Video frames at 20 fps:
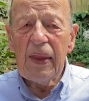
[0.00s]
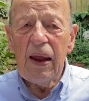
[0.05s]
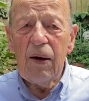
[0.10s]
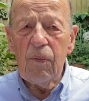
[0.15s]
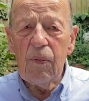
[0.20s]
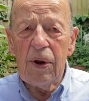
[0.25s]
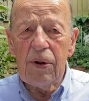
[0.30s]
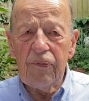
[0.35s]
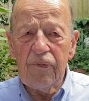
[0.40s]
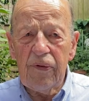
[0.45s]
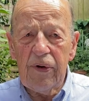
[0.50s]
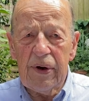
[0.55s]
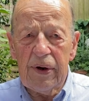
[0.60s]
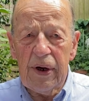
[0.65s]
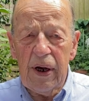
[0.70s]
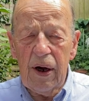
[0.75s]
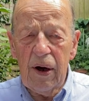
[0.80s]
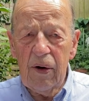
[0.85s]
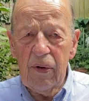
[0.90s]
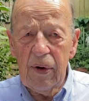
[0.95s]

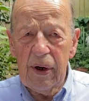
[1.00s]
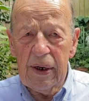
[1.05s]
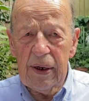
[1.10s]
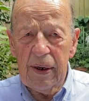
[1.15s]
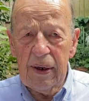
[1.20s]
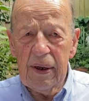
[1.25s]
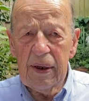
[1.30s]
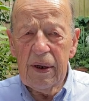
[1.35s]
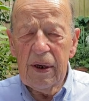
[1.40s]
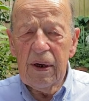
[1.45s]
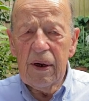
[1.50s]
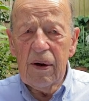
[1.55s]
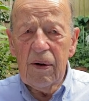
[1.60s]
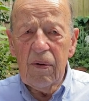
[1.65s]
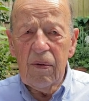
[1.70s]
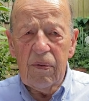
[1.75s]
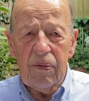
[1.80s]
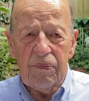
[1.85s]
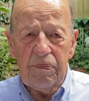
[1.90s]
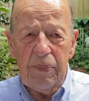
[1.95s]
Wilfred Owen,
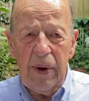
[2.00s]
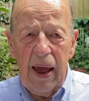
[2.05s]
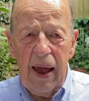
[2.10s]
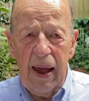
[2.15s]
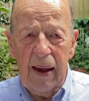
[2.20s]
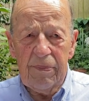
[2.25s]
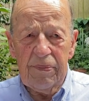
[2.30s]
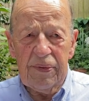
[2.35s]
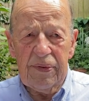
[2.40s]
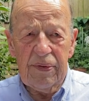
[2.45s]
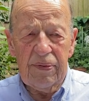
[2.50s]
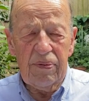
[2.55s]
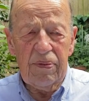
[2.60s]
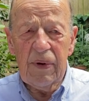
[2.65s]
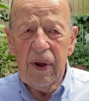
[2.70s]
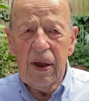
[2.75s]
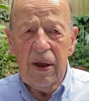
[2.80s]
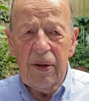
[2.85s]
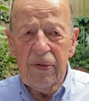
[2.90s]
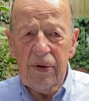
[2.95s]
perhaps
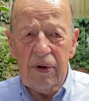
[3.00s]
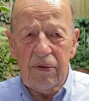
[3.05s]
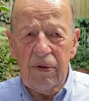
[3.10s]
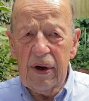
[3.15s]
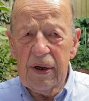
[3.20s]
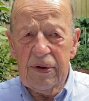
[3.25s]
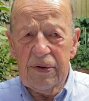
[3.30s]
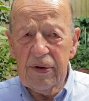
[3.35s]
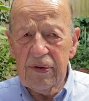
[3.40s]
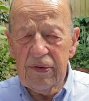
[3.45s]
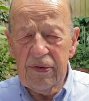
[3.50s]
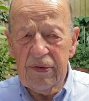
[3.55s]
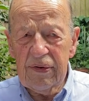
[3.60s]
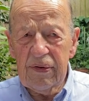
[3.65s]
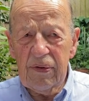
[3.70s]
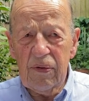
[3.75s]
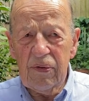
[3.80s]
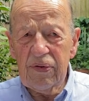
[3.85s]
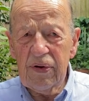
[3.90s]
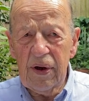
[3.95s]
the
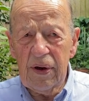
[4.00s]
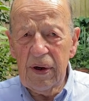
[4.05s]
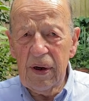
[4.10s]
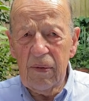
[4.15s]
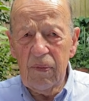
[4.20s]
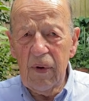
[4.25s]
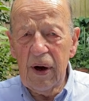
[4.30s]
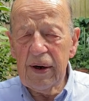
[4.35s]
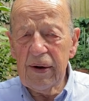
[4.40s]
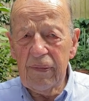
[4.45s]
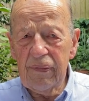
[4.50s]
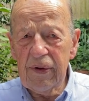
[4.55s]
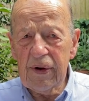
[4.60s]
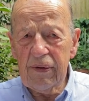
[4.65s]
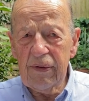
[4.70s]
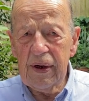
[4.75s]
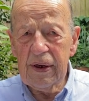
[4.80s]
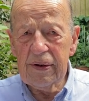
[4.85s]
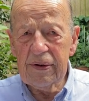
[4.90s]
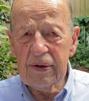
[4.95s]
greatest, or certainly one of the
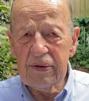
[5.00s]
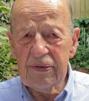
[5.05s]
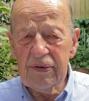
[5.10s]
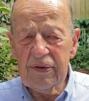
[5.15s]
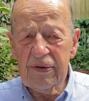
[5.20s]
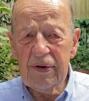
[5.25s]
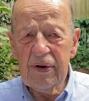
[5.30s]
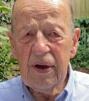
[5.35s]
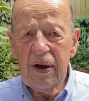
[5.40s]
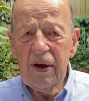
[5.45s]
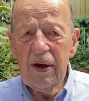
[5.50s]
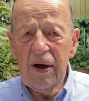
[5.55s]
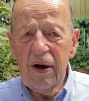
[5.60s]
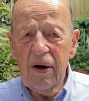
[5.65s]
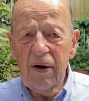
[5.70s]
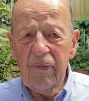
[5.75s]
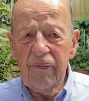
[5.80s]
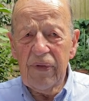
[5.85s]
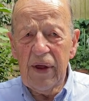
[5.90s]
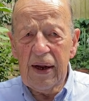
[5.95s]
greatest
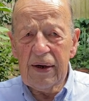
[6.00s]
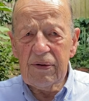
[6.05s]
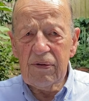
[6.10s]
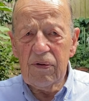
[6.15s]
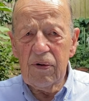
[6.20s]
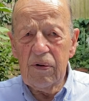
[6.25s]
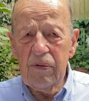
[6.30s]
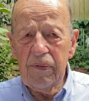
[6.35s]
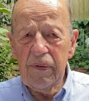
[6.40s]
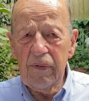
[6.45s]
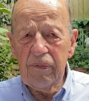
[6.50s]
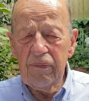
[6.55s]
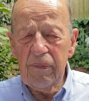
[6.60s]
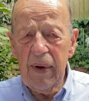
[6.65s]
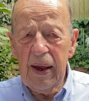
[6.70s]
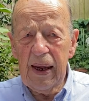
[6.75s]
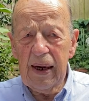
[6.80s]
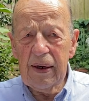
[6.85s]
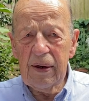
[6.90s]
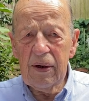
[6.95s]
of that group of
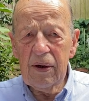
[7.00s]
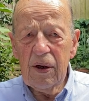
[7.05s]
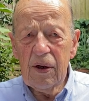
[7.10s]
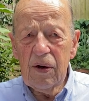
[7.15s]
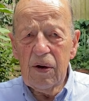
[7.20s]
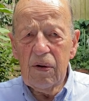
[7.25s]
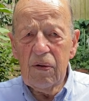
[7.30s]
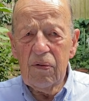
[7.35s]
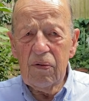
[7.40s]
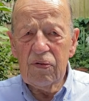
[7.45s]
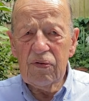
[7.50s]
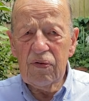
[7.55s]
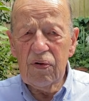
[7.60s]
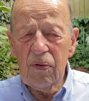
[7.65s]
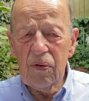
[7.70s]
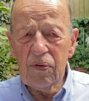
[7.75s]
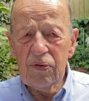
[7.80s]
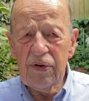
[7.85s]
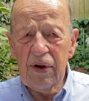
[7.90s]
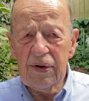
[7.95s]
men who
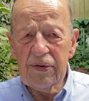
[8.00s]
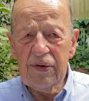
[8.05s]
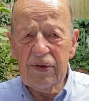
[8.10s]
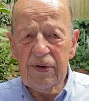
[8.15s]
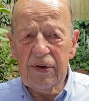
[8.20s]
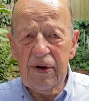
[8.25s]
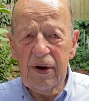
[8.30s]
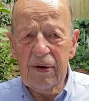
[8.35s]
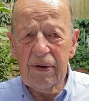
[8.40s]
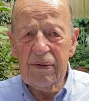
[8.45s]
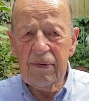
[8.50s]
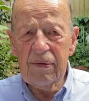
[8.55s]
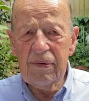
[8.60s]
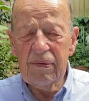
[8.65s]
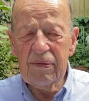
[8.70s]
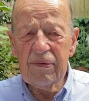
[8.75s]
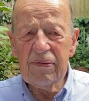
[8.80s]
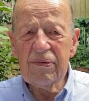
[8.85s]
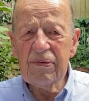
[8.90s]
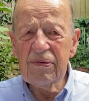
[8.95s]
saw such
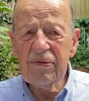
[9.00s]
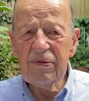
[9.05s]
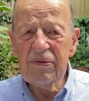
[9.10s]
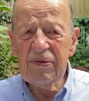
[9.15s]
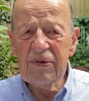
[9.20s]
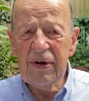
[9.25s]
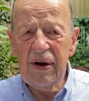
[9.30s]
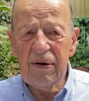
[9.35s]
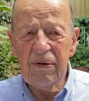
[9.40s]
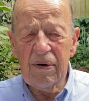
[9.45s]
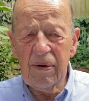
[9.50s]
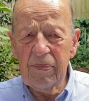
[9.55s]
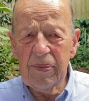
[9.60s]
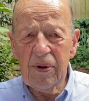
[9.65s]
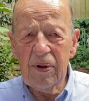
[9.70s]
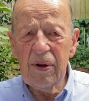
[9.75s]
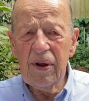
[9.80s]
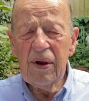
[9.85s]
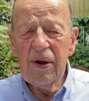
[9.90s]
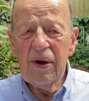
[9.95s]

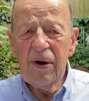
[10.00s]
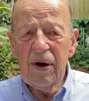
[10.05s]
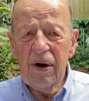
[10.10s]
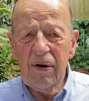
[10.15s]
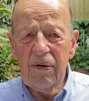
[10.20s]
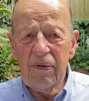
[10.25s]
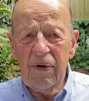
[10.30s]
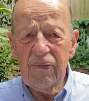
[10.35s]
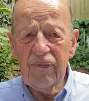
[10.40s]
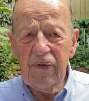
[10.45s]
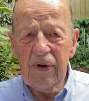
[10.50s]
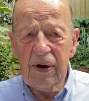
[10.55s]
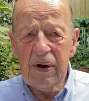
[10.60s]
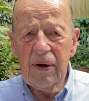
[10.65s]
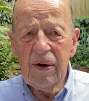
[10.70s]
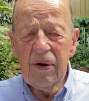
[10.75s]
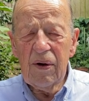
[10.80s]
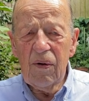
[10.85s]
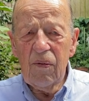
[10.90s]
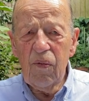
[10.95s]
terrible, horrific
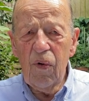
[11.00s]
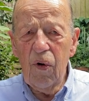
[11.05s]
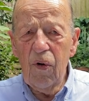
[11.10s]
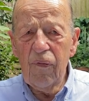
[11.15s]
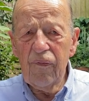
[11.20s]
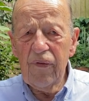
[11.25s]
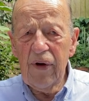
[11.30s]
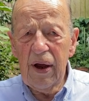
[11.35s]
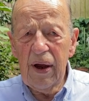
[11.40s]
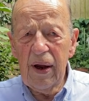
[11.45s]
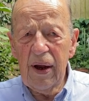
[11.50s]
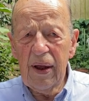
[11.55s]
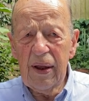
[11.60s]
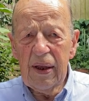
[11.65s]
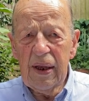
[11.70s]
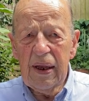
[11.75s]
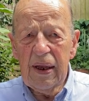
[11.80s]
warfare